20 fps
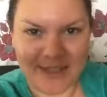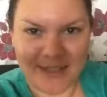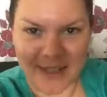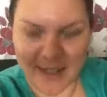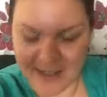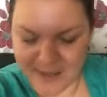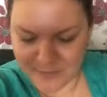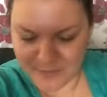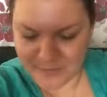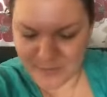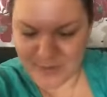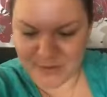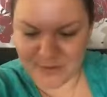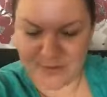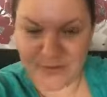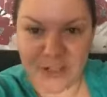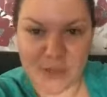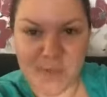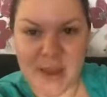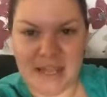We can
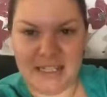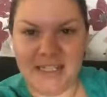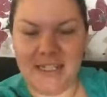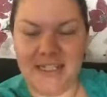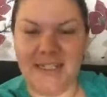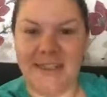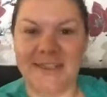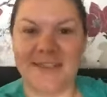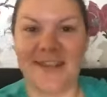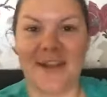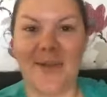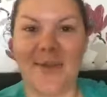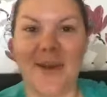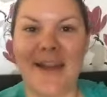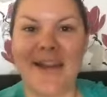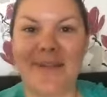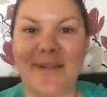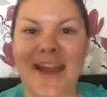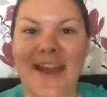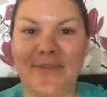finish painting. So
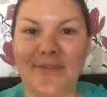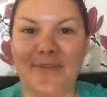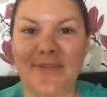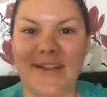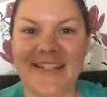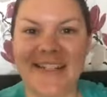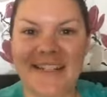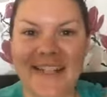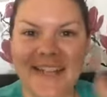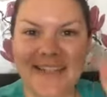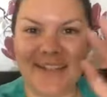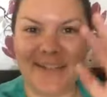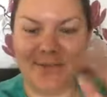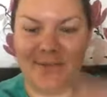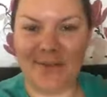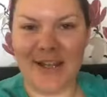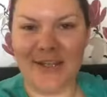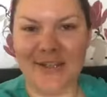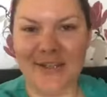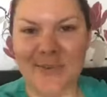anyway, have a fantastic
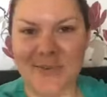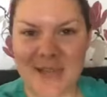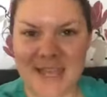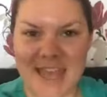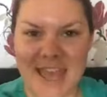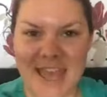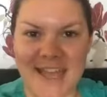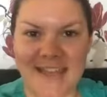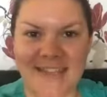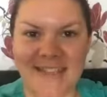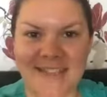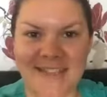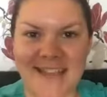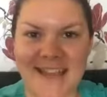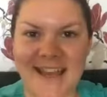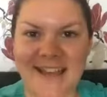rest of the weekend,